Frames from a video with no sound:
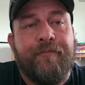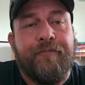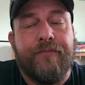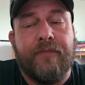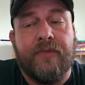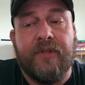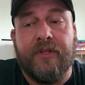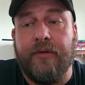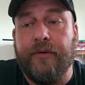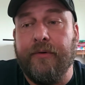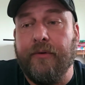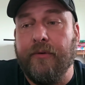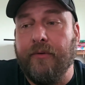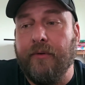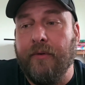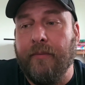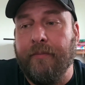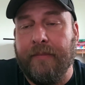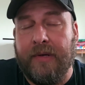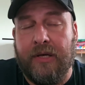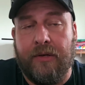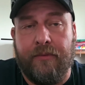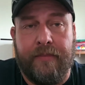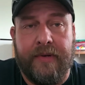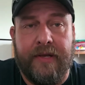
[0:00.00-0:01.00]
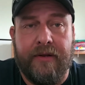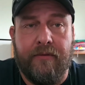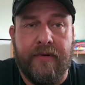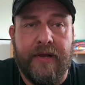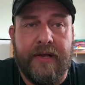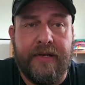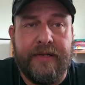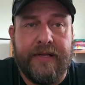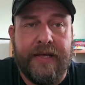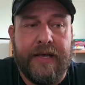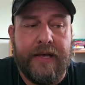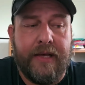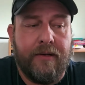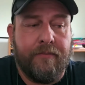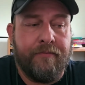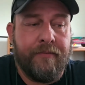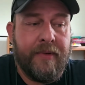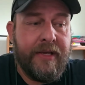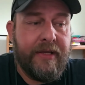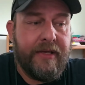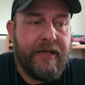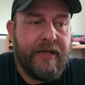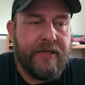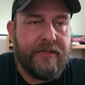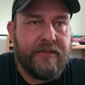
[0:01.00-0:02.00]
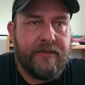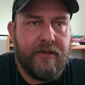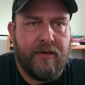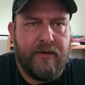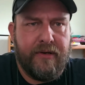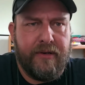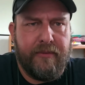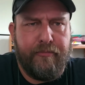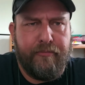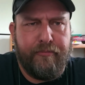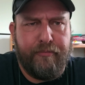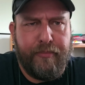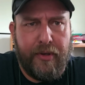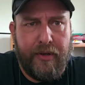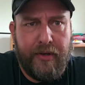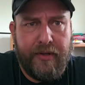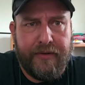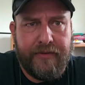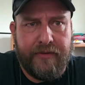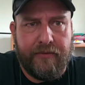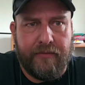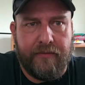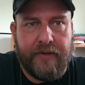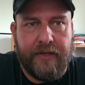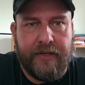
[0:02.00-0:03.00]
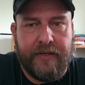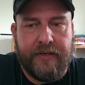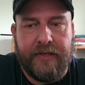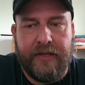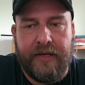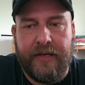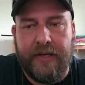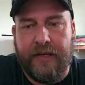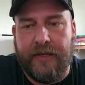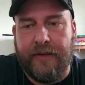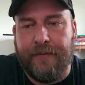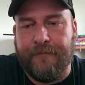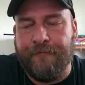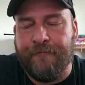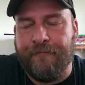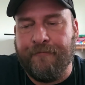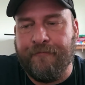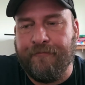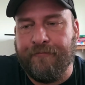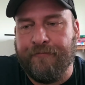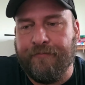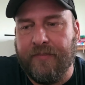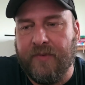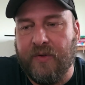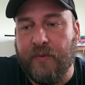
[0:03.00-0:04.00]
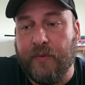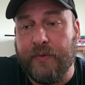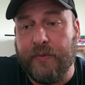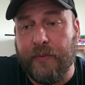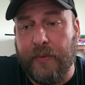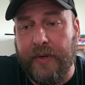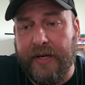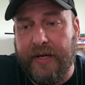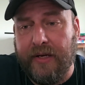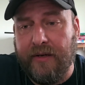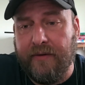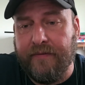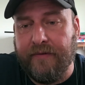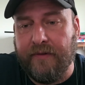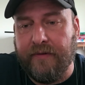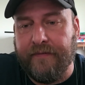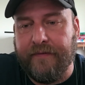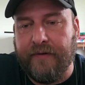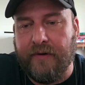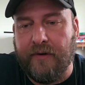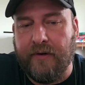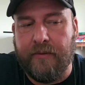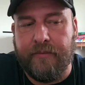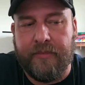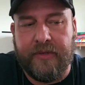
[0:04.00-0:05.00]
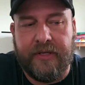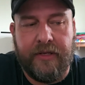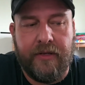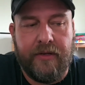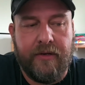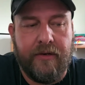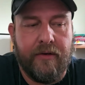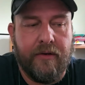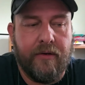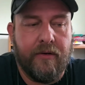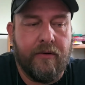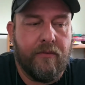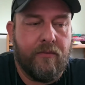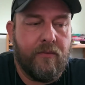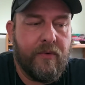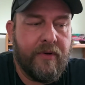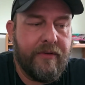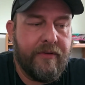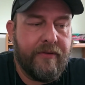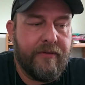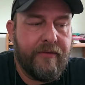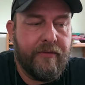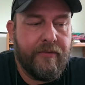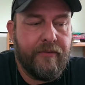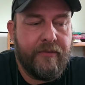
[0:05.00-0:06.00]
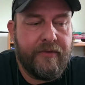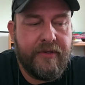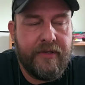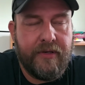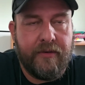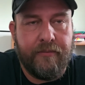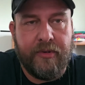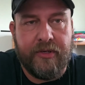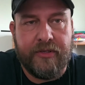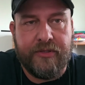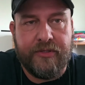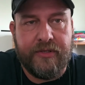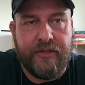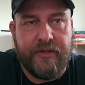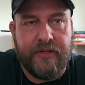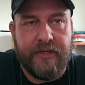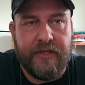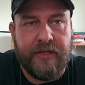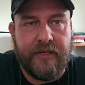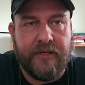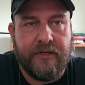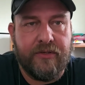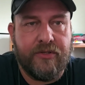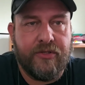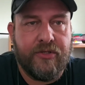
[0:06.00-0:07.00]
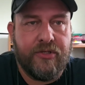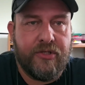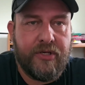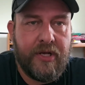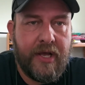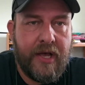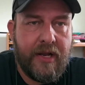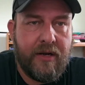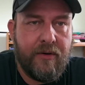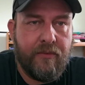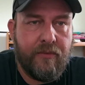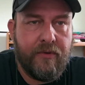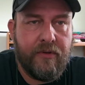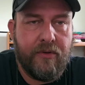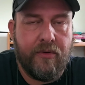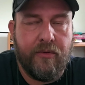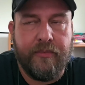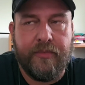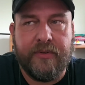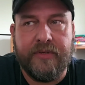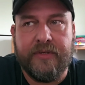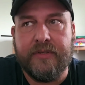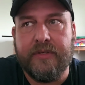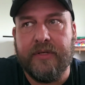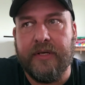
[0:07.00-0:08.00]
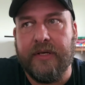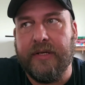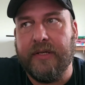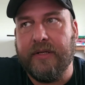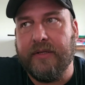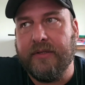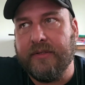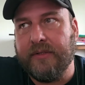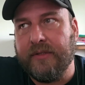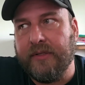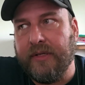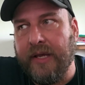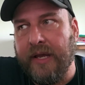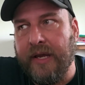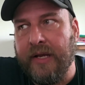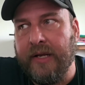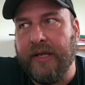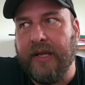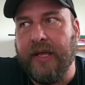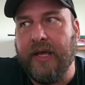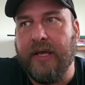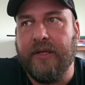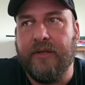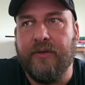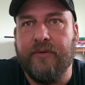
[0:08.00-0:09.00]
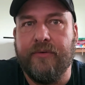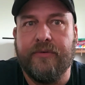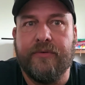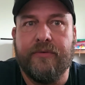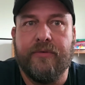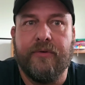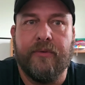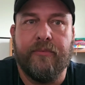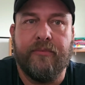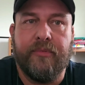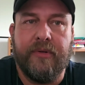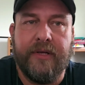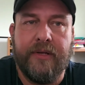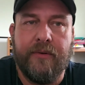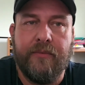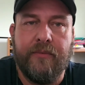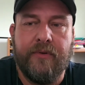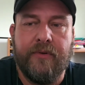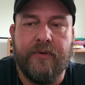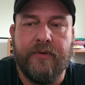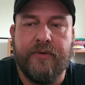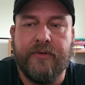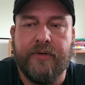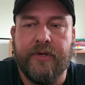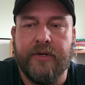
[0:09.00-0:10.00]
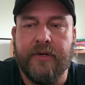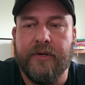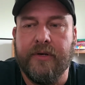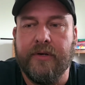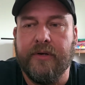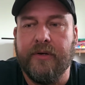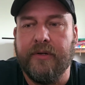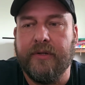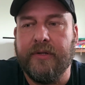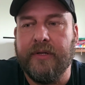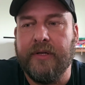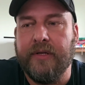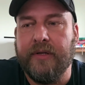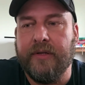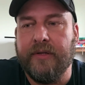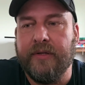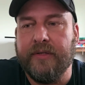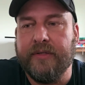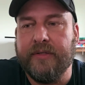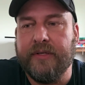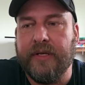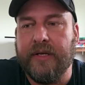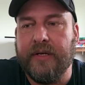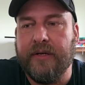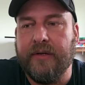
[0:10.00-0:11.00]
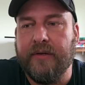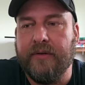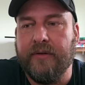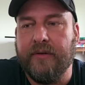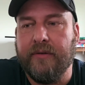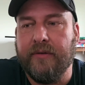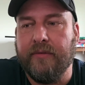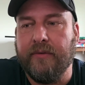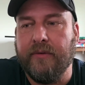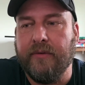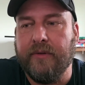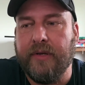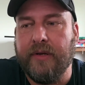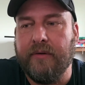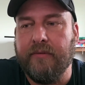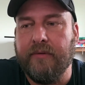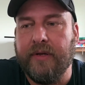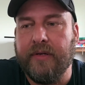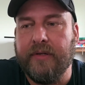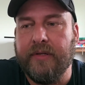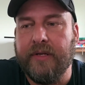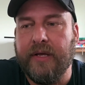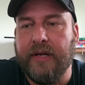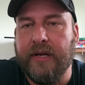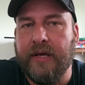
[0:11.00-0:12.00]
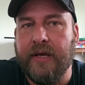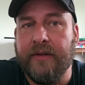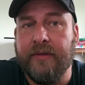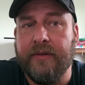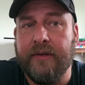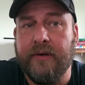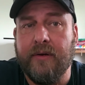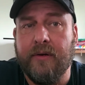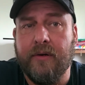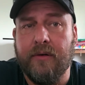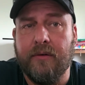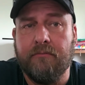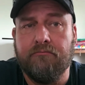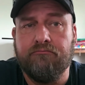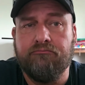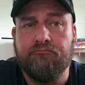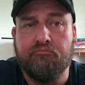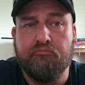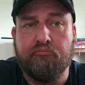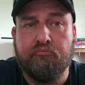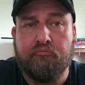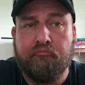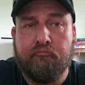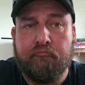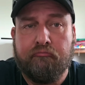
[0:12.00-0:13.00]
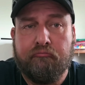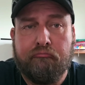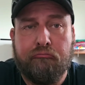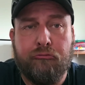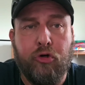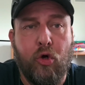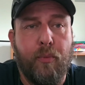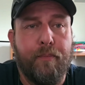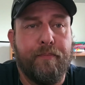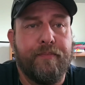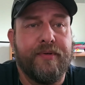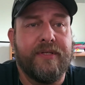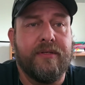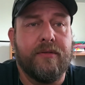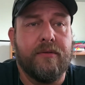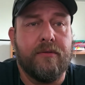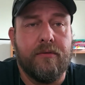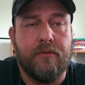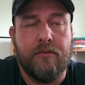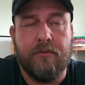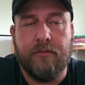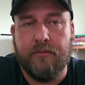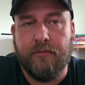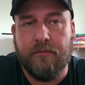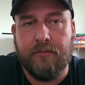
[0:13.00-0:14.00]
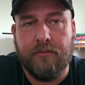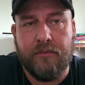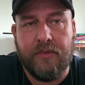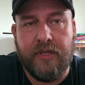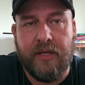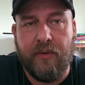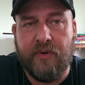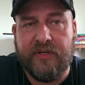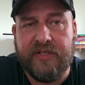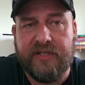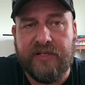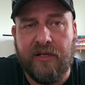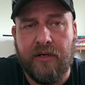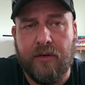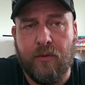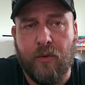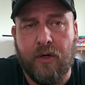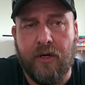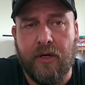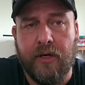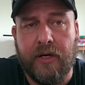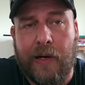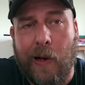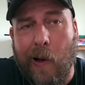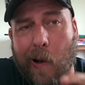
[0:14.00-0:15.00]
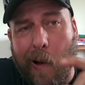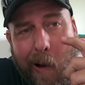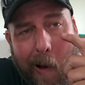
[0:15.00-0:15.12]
to mount my red dot. In my case, I already bought the red dot. I was waiting for the firearm to get here, went through and did a bunch of things, shot it with open sights, kind of got used to it, played with the trigger, and then decided to throw that red dot on there, and oops, that wasn't going to work.